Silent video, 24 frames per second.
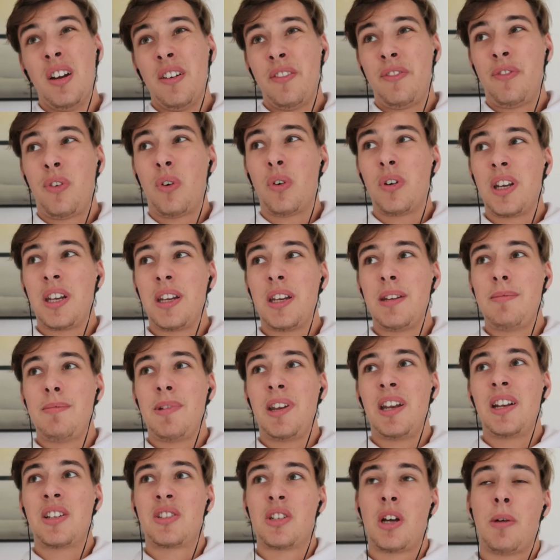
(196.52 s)
40
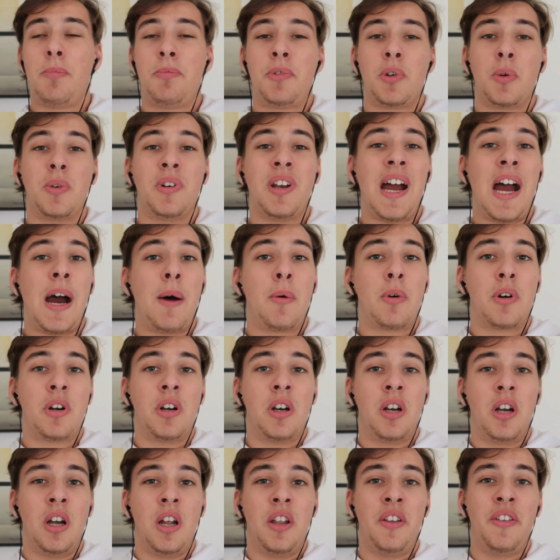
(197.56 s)
minutes up to an hour
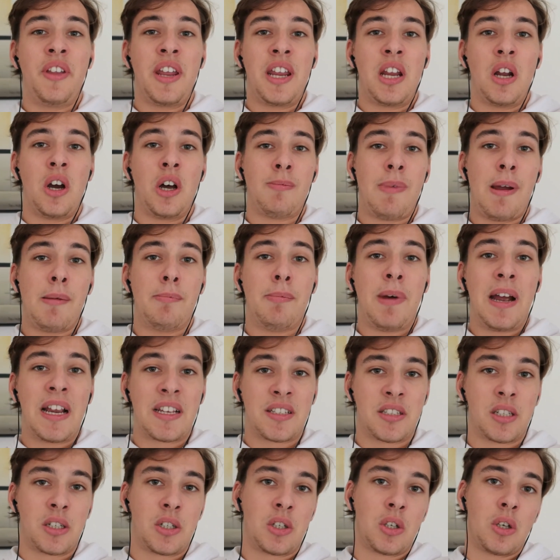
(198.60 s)
a day on my
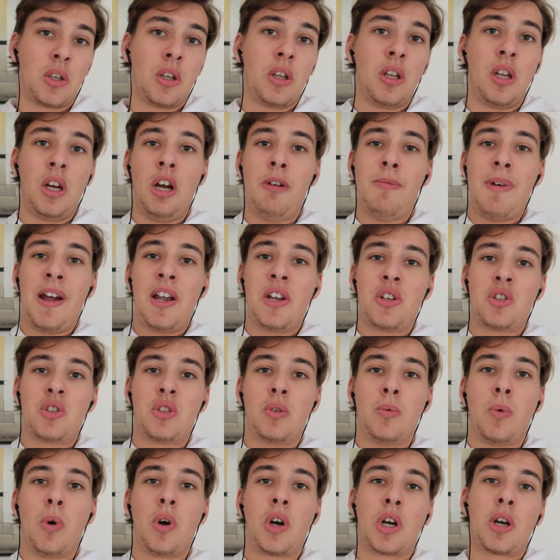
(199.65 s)
bicycle. I used
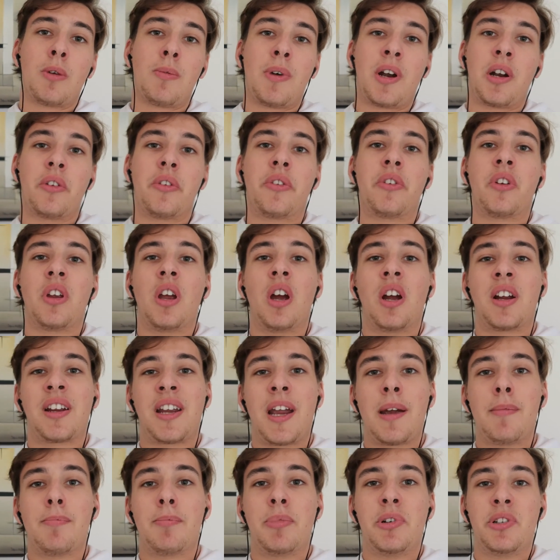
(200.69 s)
to walk around
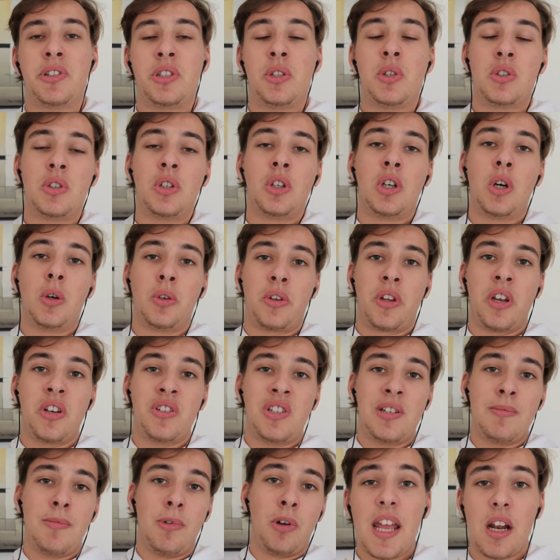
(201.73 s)
campus, used to go to the
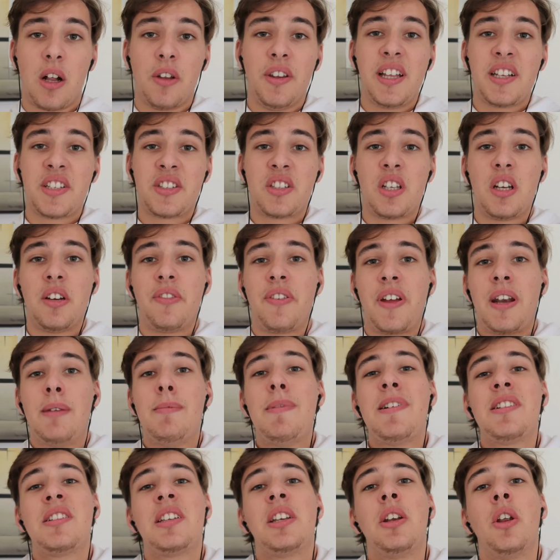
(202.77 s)
gym and all that stuff, and
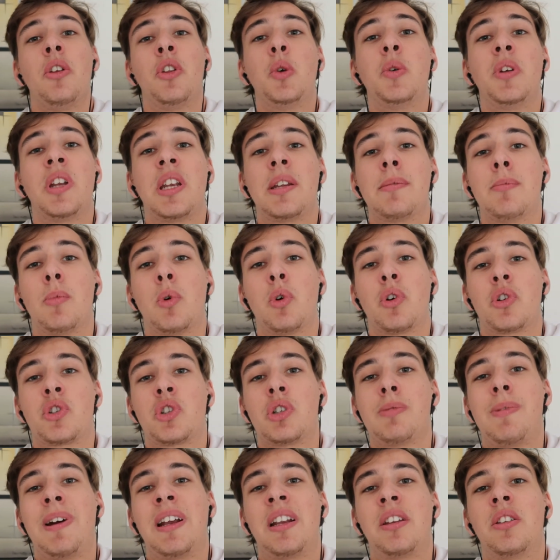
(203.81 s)
I'm basically not doing it anymore,
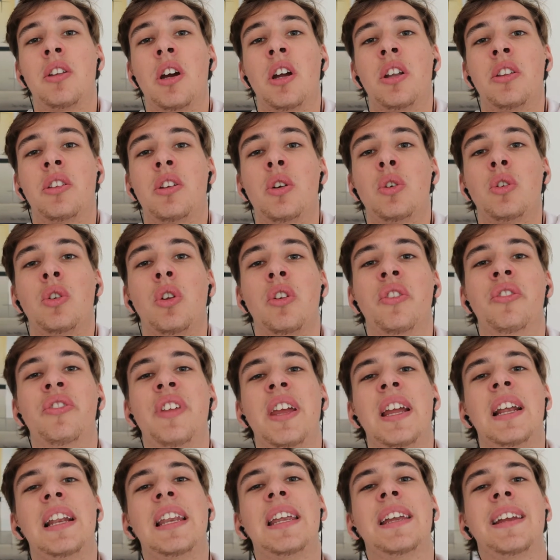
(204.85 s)
so my total
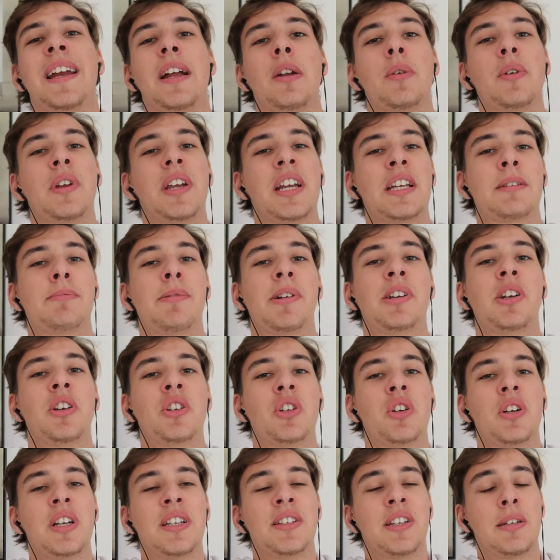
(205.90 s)
daily calorie
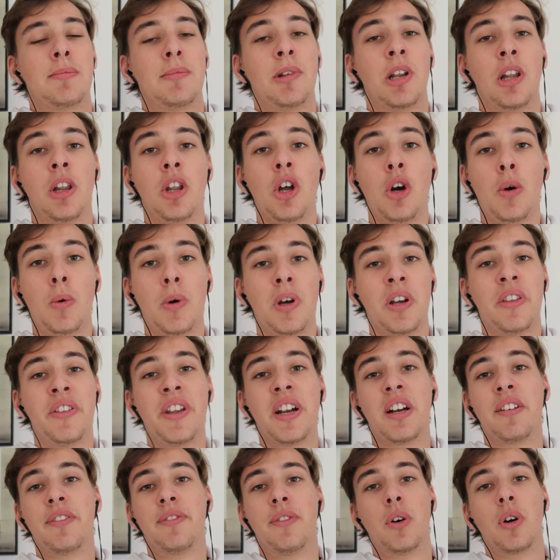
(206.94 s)
expenditure is gonna be lower,
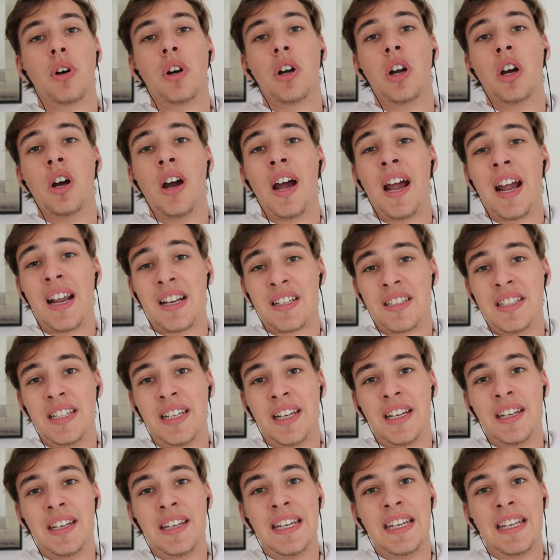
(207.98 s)
therefore I actually
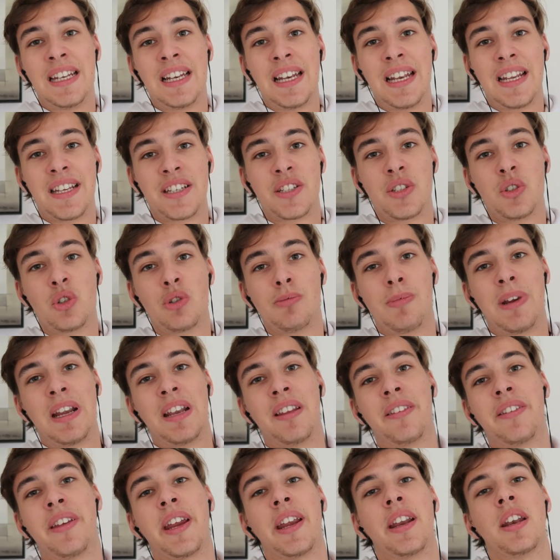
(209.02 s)
can eat less to
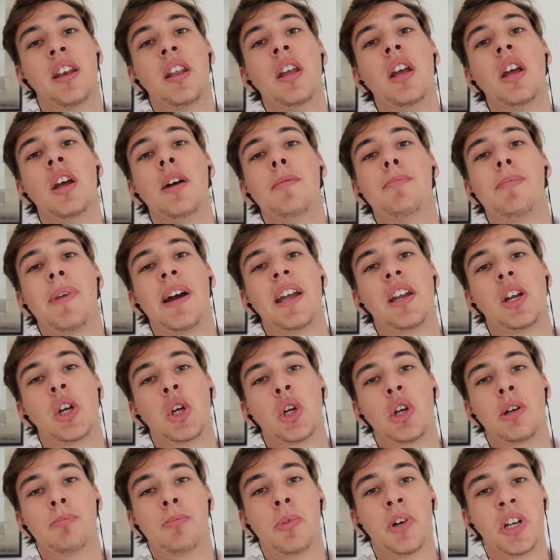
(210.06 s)
maintain my
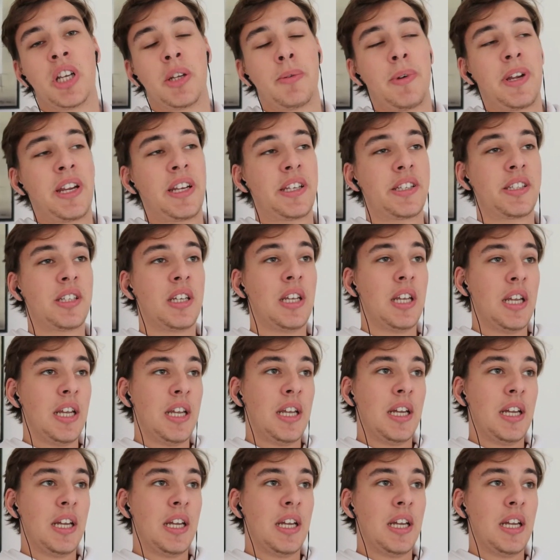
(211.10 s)
current body weight.